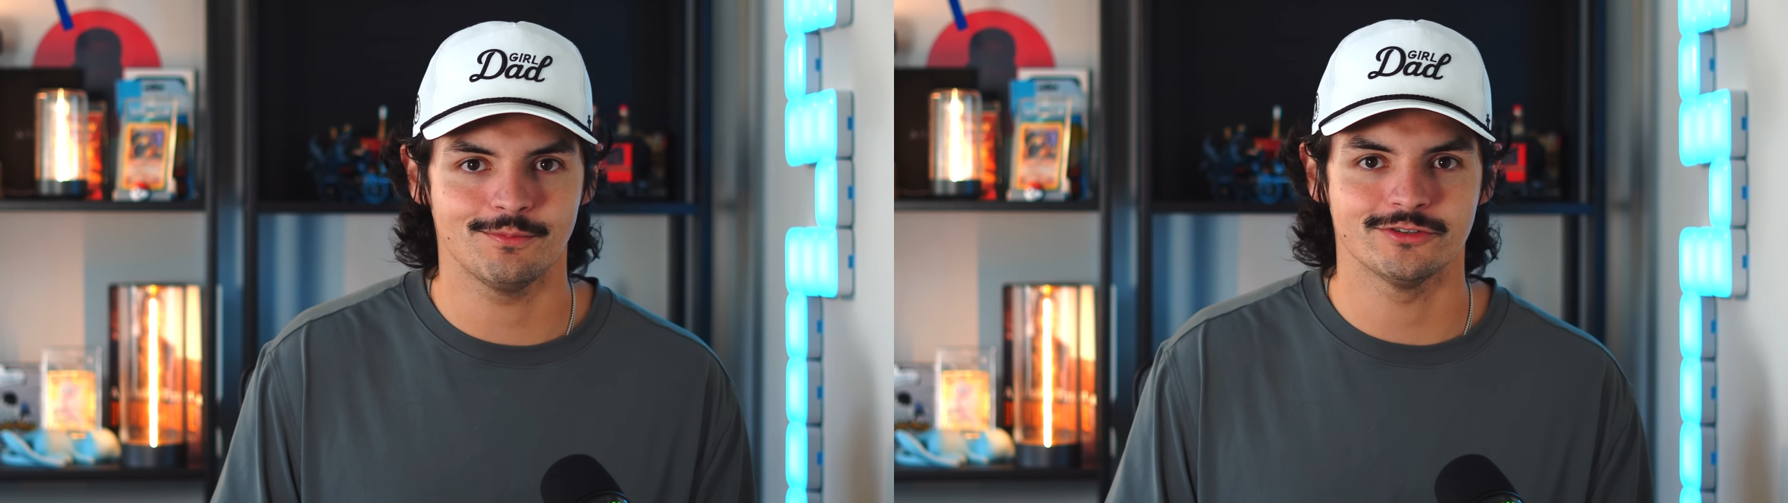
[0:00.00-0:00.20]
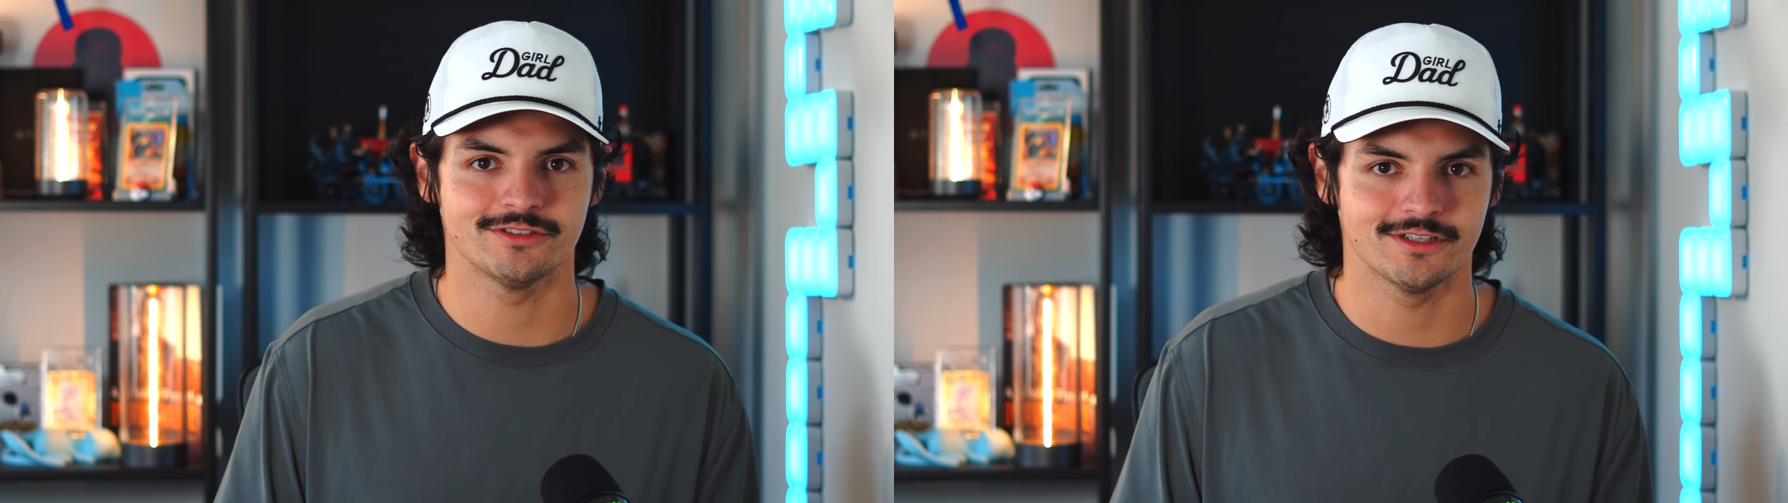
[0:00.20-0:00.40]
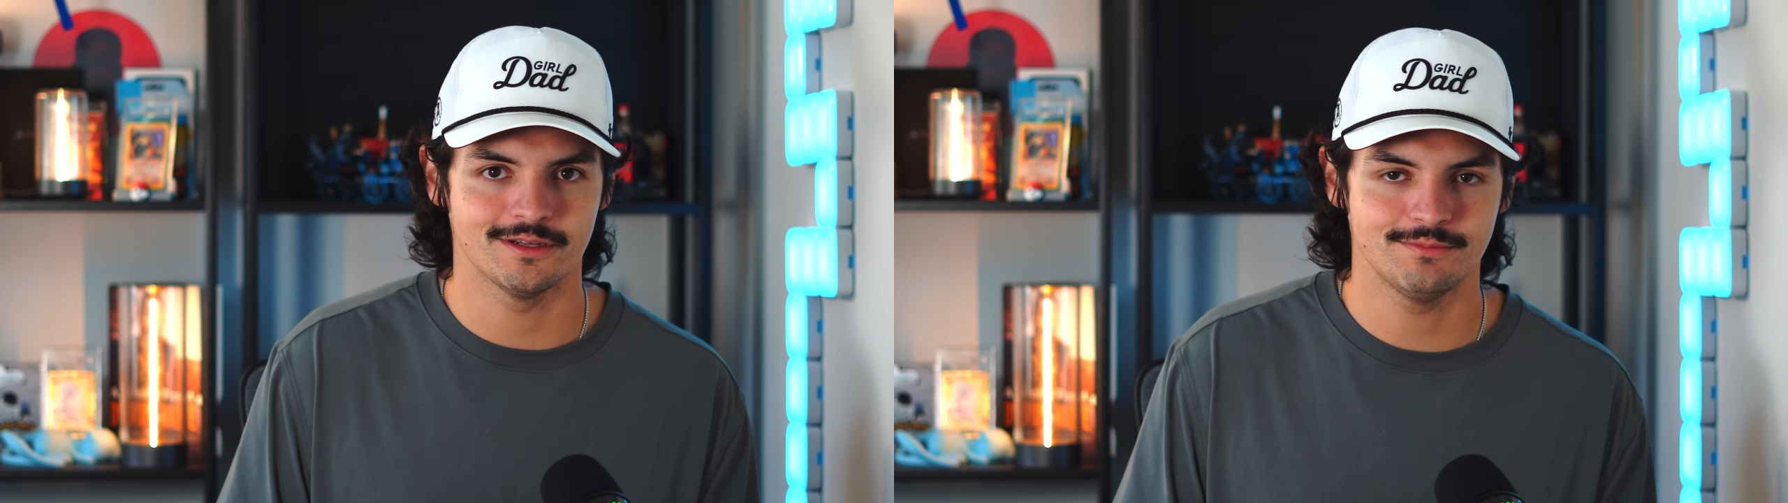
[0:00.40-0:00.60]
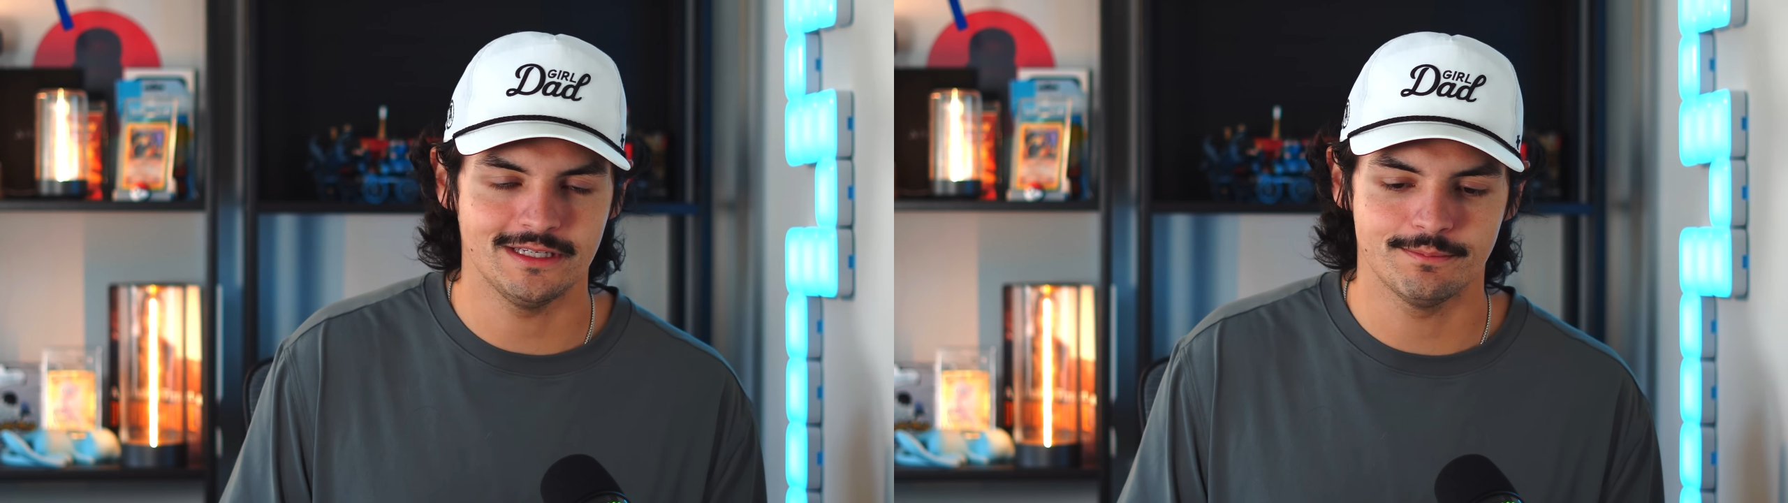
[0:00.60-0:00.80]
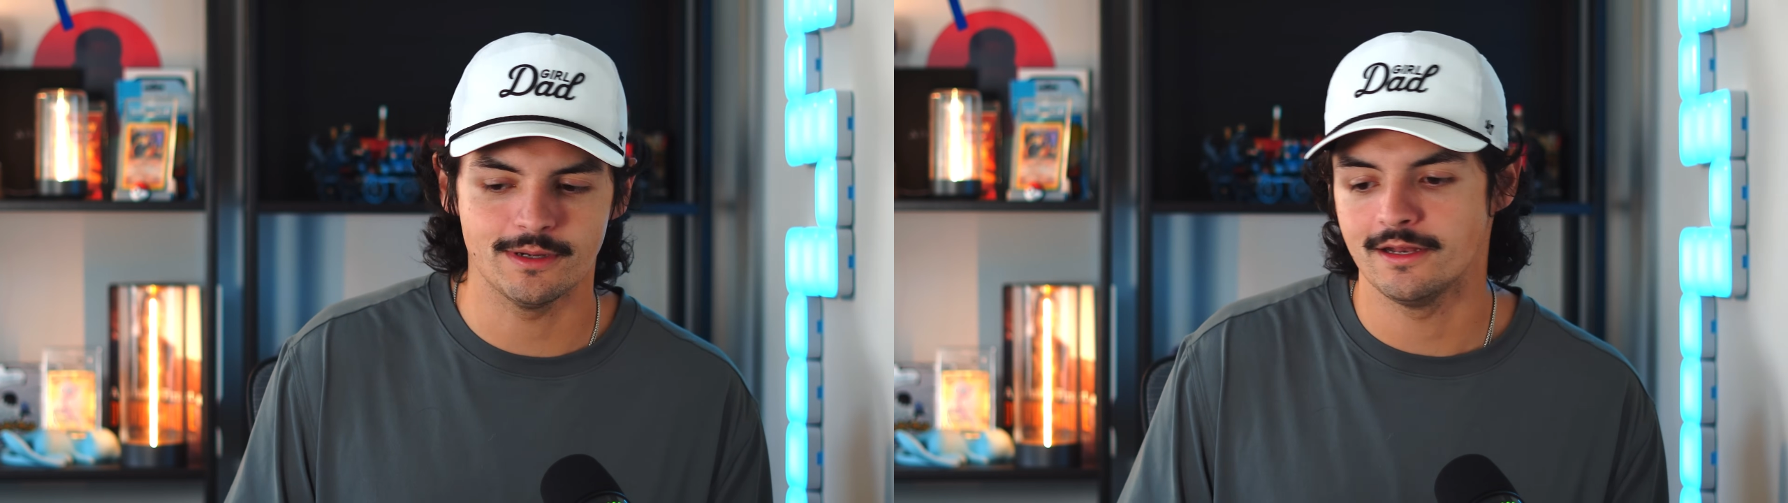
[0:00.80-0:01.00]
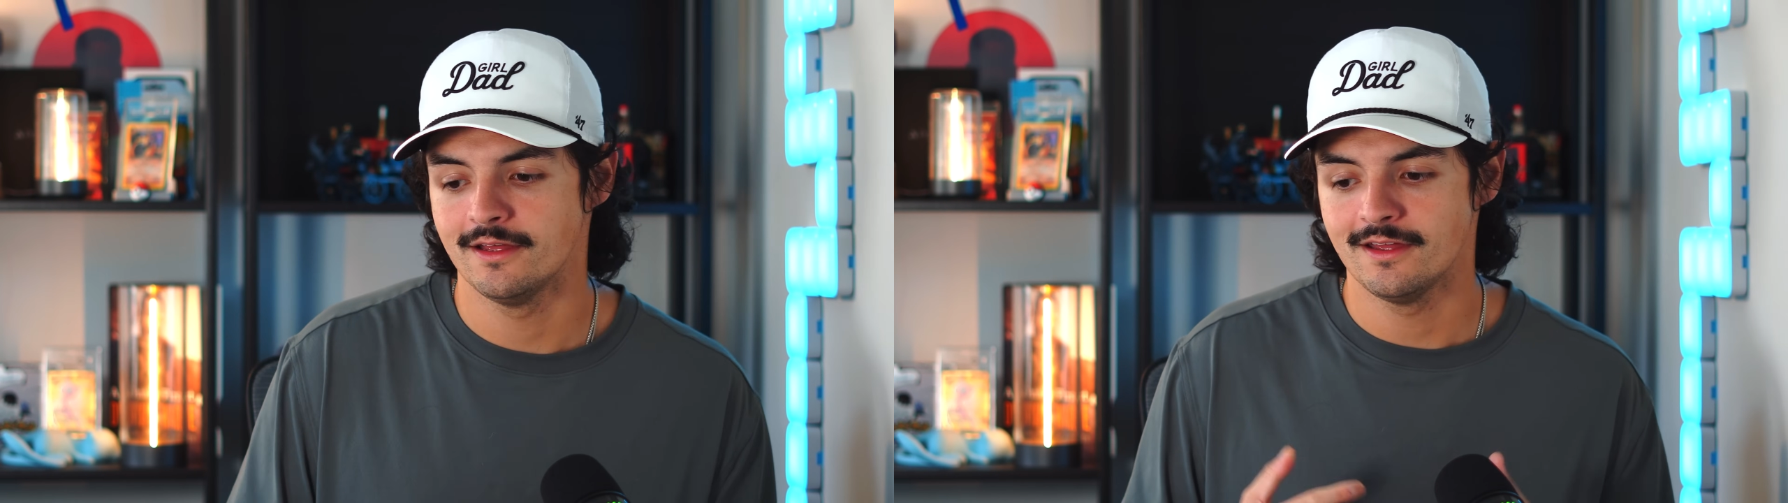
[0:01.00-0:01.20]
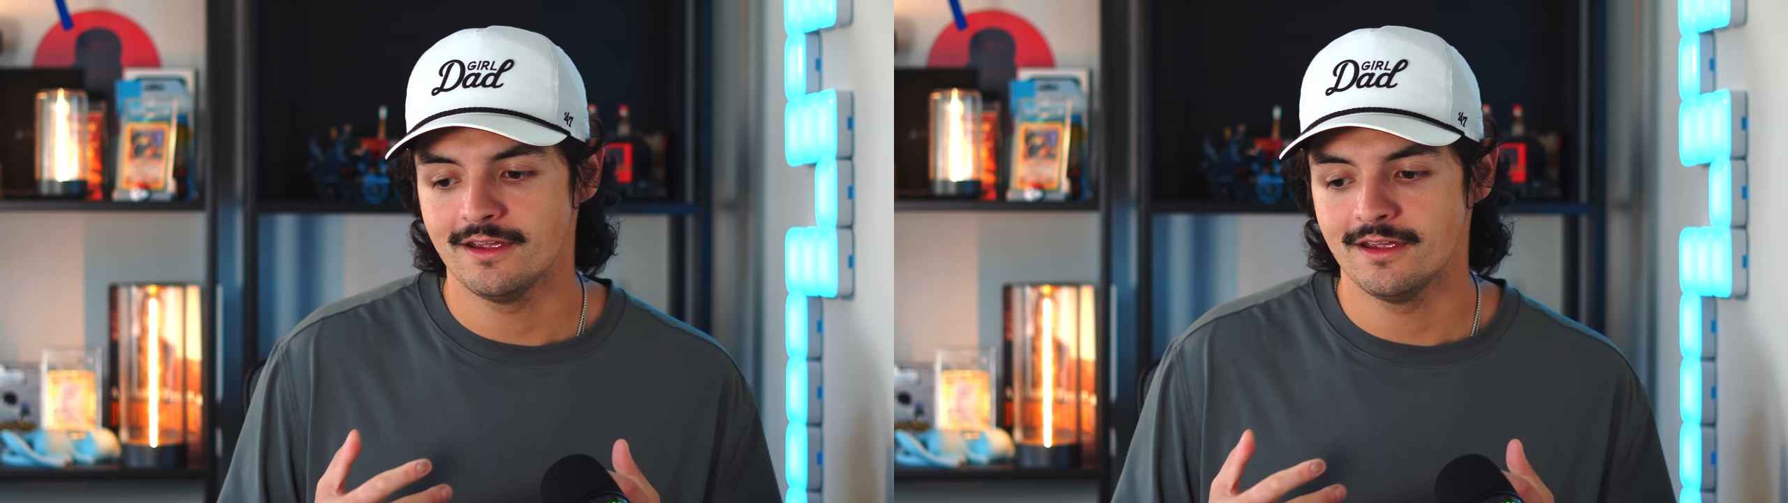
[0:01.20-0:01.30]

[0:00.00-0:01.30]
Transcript: push is going to be. But